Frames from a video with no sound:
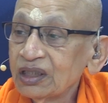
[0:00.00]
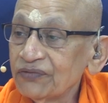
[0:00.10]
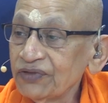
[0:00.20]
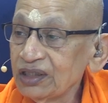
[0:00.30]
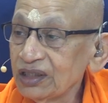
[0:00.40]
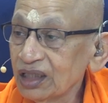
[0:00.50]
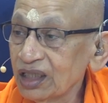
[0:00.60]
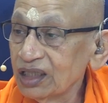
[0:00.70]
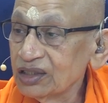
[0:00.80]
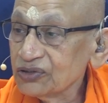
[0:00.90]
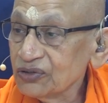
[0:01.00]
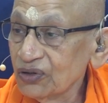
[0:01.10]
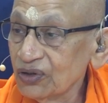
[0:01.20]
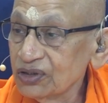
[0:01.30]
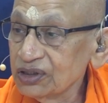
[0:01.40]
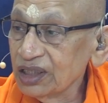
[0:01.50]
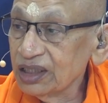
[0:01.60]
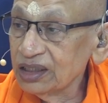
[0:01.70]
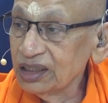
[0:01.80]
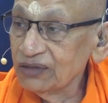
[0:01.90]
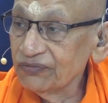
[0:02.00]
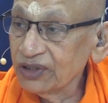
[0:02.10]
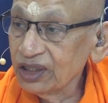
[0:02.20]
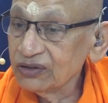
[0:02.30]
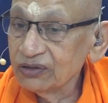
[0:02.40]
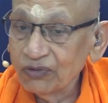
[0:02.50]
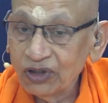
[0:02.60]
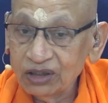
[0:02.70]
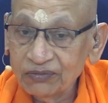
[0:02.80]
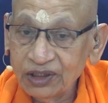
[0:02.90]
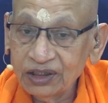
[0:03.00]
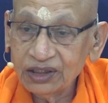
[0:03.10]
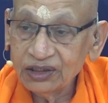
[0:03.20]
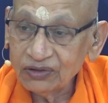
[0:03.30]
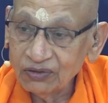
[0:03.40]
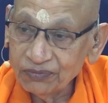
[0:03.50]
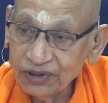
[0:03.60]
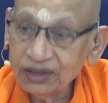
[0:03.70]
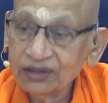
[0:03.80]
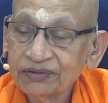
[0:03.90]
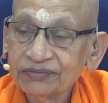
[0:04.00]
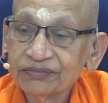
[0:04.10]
Avidya has caused the identification of the body, mind, sense complex.